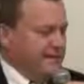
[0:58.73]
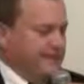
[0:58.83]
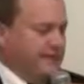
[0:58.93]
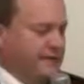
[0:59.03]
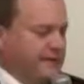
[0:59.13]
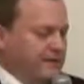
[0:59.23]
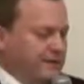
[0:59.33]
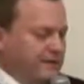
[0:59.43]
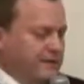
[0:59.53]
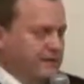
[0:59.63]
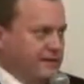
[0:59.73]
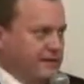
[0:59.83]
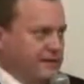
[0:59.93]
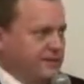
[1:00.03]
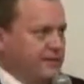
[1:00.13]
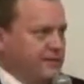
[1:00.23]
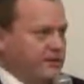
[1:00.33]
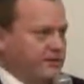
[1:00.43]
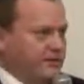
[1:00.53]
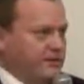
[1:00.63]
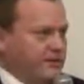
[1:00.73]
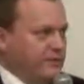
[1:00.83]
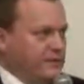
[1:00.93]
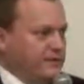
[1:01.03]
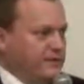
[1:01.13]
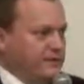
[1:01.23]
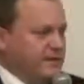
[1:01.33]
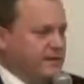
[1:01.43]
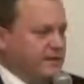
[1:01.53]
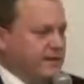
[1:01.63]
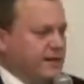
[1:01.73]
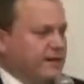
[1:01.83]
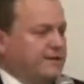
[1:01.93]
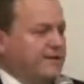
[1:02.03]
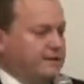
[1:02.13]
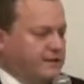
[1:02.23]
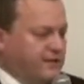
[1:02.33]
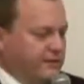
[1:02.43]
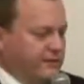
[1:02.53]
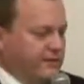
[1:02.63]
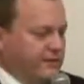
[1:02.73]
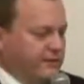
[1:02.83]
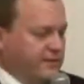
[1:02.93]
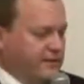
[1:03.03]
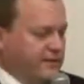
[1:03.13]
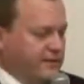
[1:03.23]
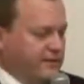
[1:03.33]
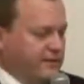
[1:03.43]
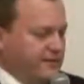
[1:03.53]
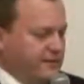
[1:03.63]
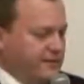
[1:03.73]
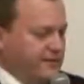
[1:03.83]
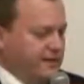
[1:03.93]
And I guess the question is, in what context is the U.S.